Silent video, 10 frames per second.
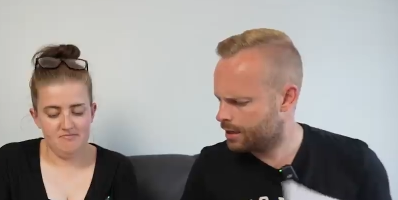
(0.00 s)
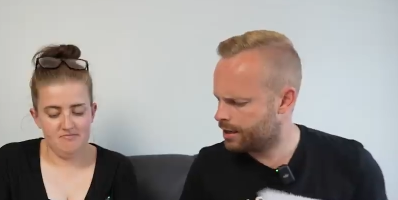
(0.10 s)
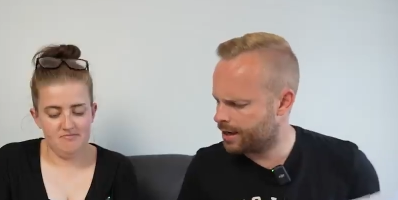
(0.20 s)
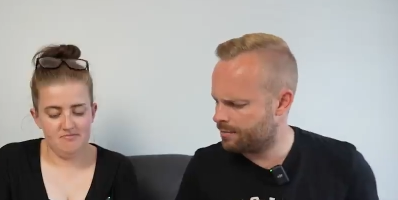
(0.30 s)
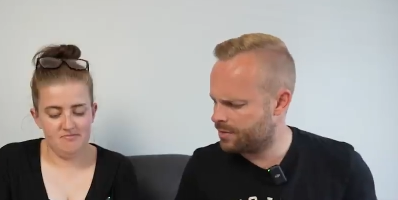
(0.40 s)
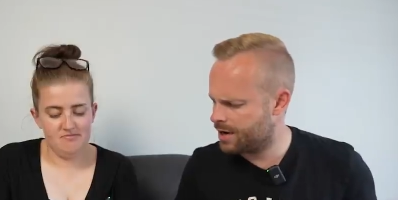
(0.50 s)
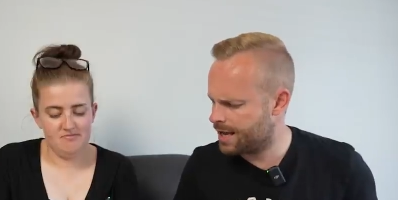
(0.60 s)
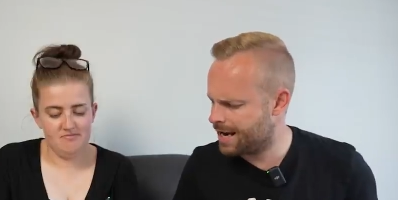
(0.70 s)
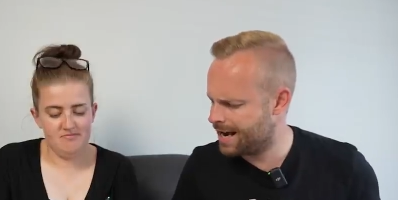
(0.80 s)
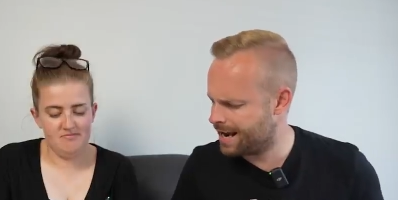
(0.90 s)

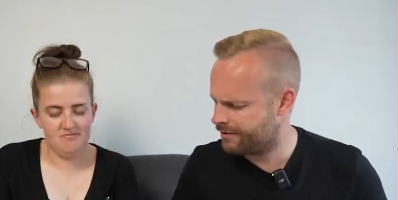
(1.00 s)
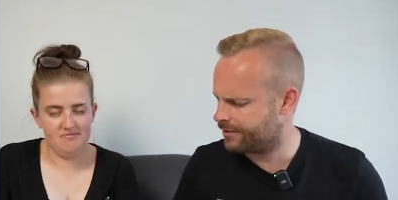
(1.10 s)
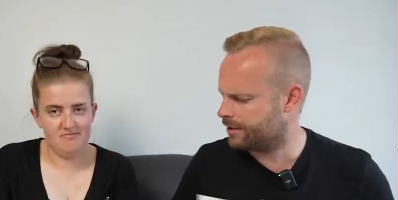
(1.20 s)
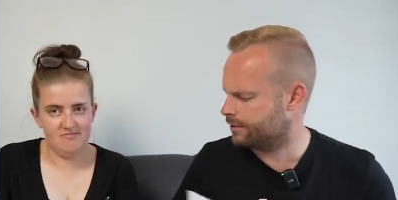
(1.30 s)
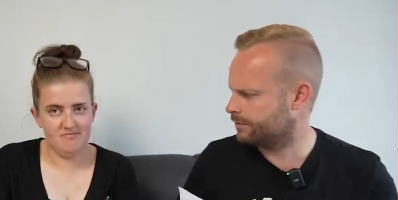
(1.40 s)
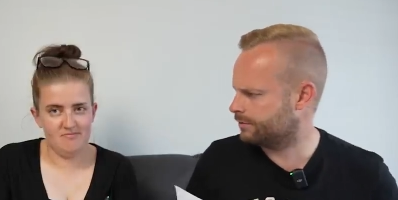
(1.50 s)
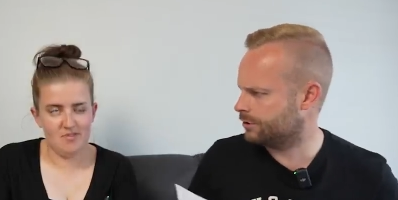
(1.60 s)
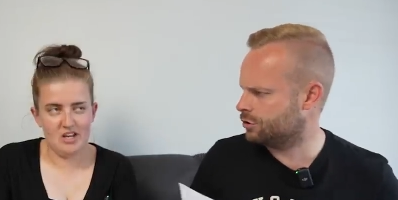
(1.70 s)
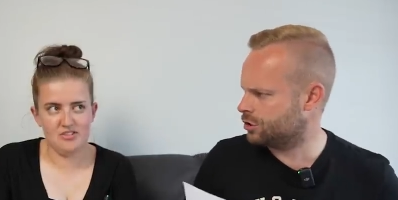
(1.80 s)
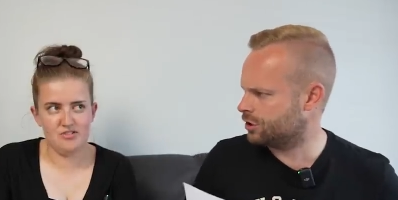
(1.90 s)
Speaker 1: Number 11.
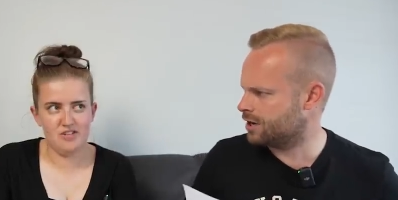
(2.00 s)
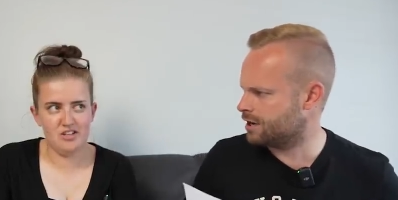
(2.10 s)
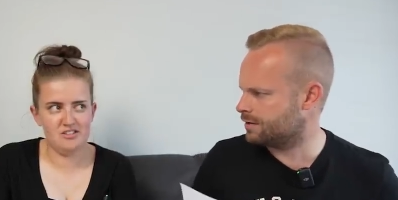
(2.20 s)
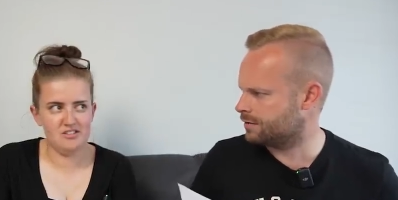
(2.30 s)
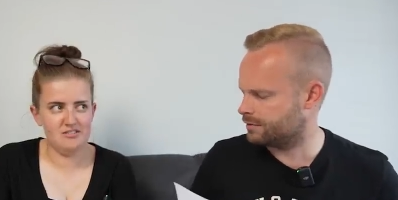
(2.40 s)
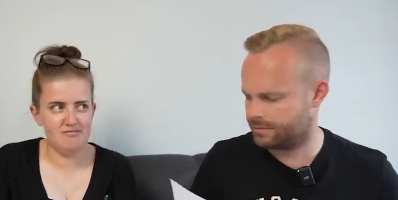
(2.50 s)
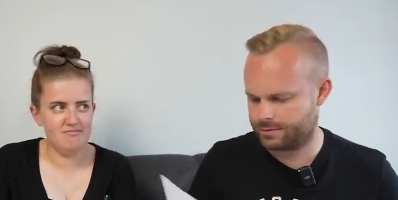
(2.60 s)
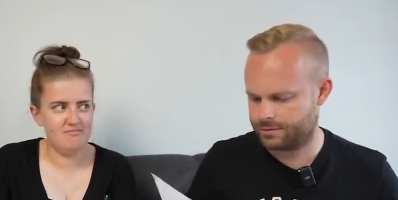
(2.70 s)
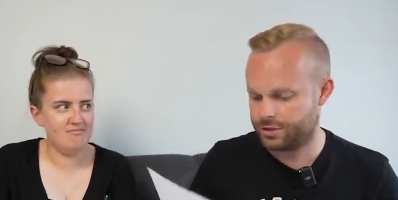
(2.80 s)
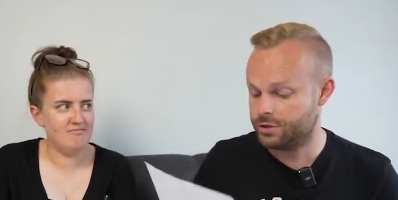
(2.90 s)
You should know.
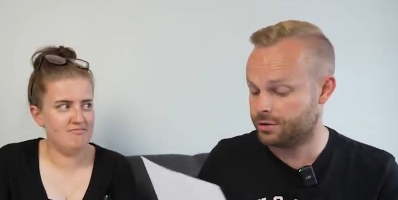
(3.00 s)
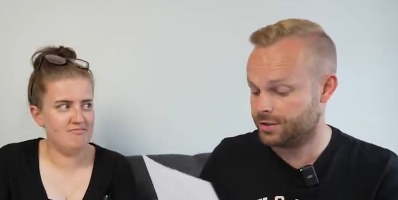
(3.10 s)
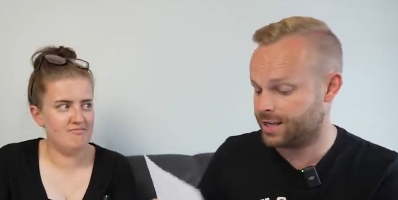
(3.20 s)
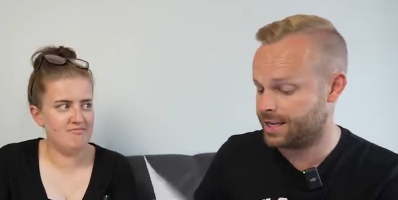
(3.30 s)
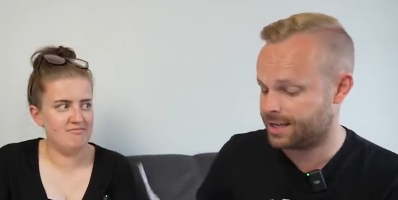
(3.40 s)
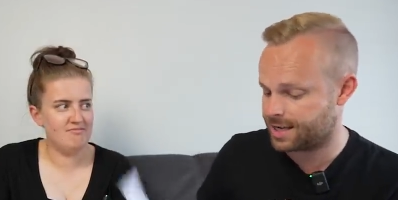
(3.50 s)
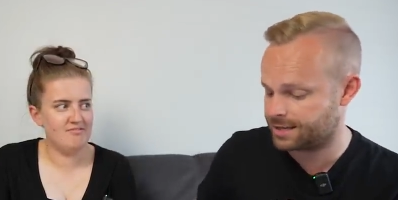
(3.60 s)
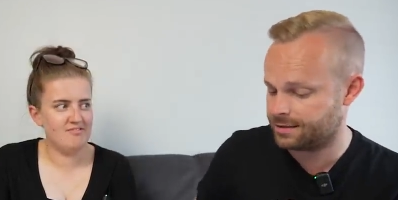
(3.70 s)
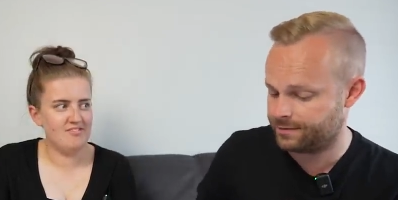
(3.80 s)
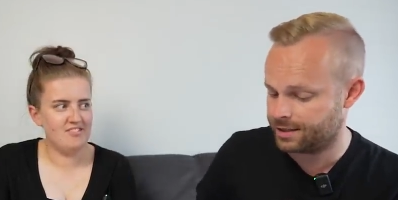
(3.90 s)
You're saying
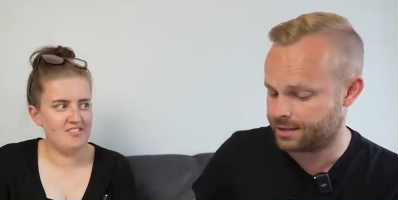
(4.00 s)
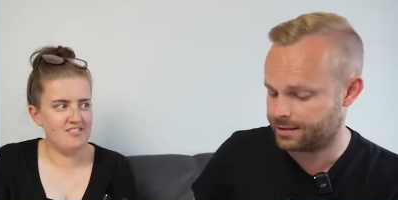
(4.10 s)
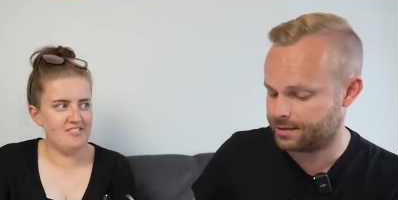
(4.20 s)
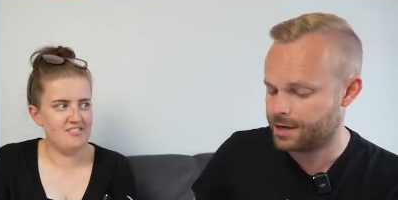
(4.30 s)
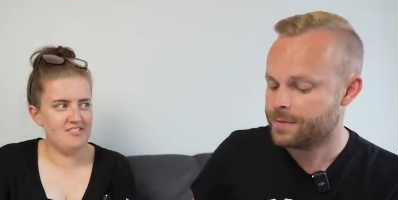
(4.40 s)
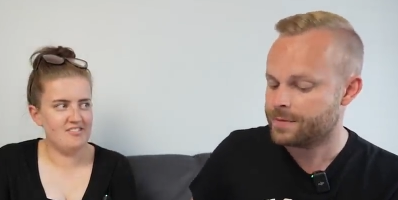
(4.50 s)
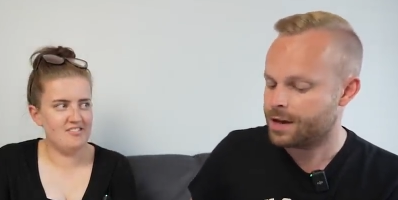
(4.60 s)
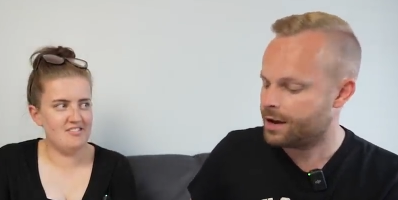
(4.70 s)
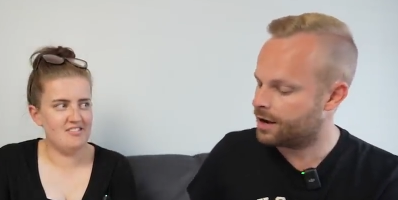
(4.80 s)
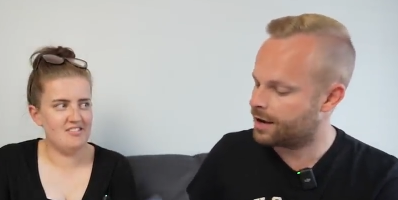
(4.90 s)
Katowice.
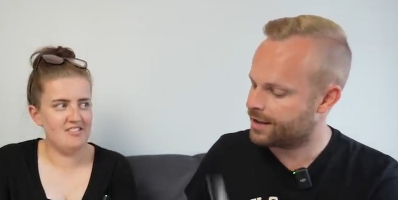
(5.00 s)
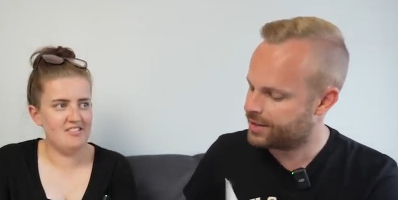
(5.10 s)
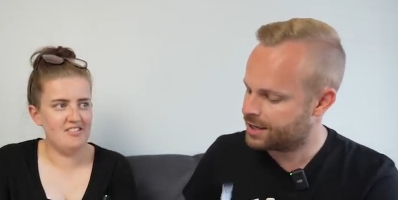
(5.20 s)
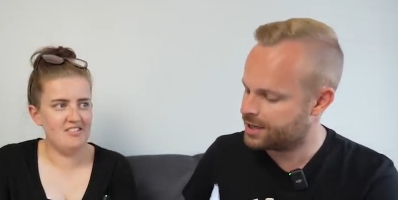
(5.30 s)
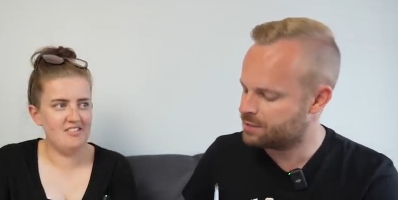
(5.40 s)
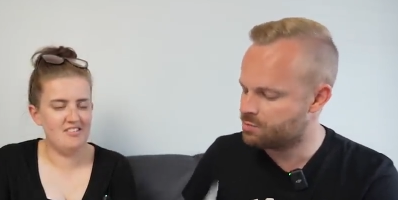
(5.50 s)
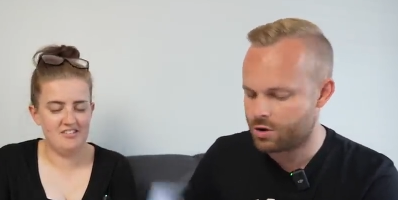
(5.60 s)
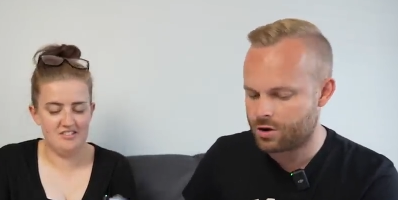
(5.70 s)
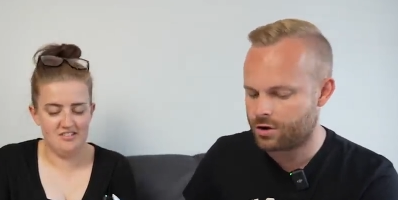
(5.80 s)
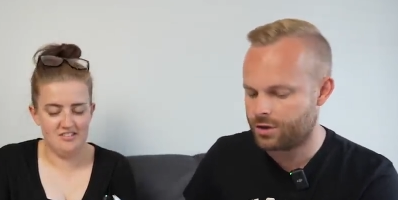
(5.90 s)
I think it's
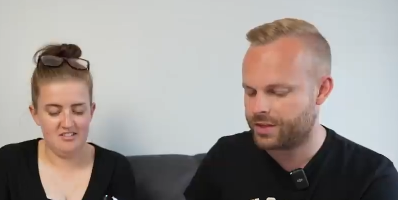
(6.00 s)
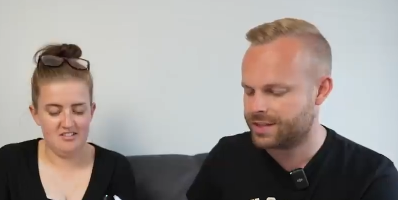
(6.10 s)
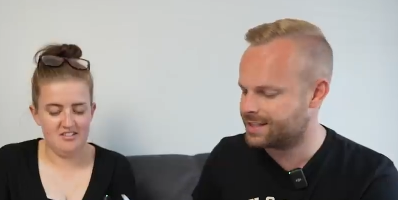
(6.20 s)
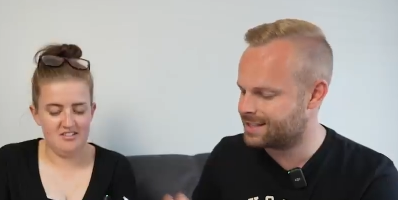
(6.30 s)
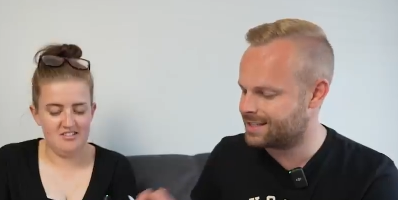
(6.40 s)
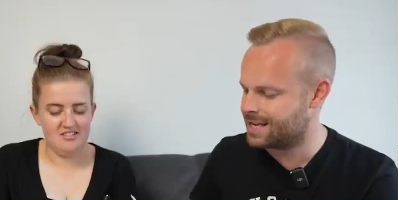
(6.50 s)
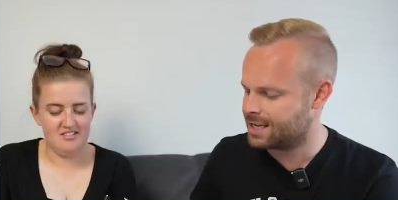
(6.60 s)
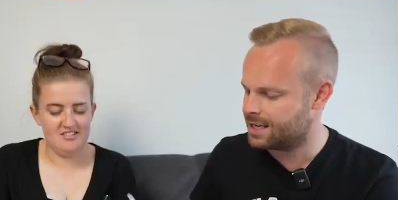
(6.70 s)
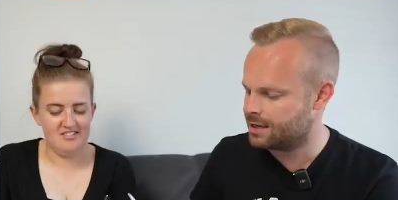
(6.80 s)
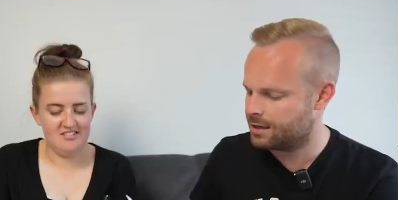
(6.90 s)
more, uh, the
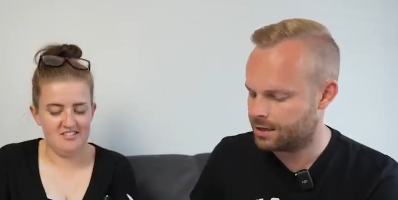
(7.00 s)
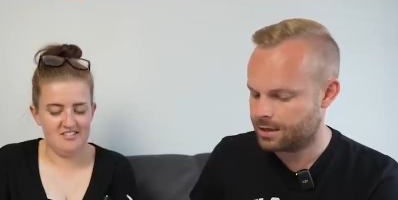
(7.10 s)
C